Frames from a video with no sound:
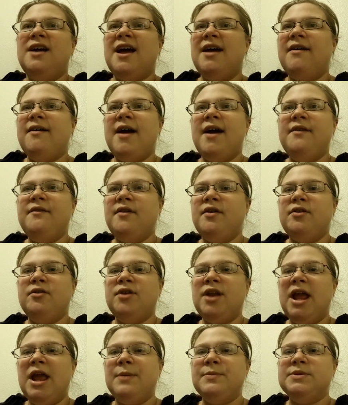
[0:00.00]
I have other
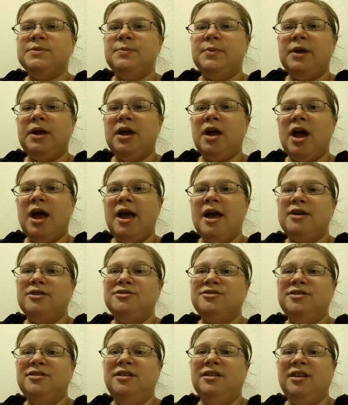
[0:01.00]
names, but I
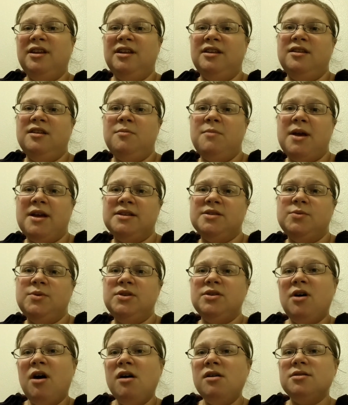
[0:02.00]
actually deleted them as we
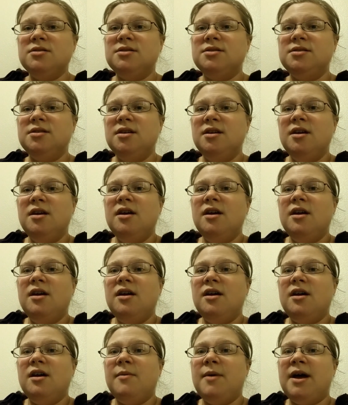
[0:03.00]
talked
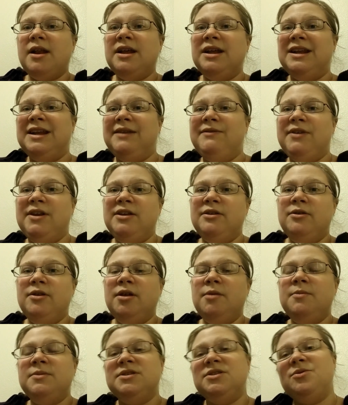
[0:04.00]
about it, and he vetoed
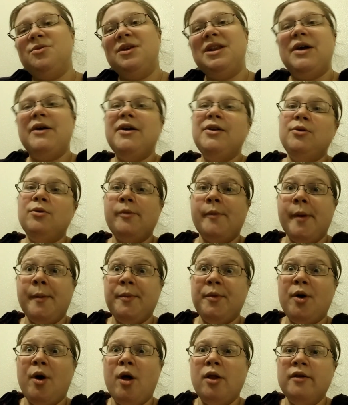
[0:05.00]
them, and so now I don't
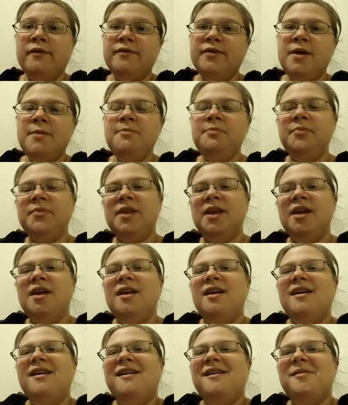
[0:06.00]
remember all of them,
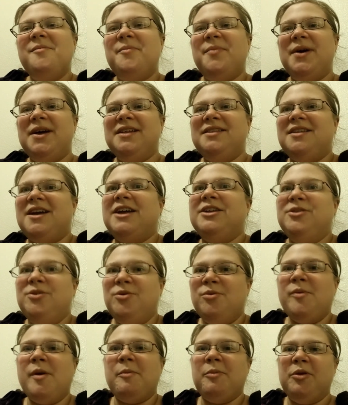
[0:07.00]
but I do
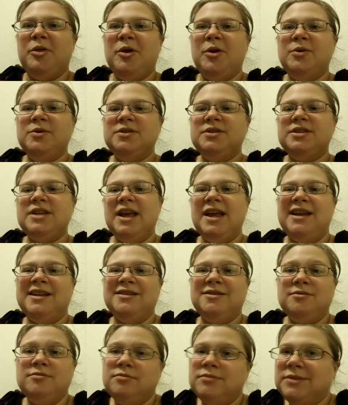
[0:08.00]
remember those,
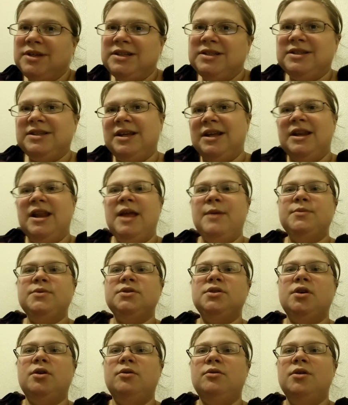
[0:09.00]
and it's 10 names,
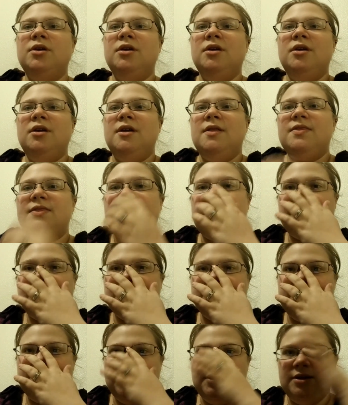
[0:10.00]
so that
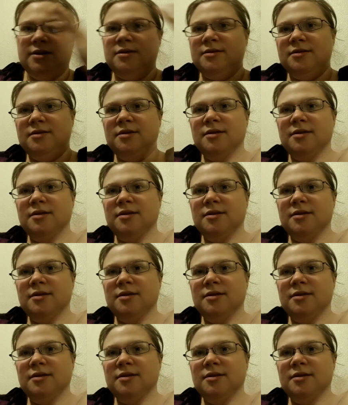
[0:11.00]
was the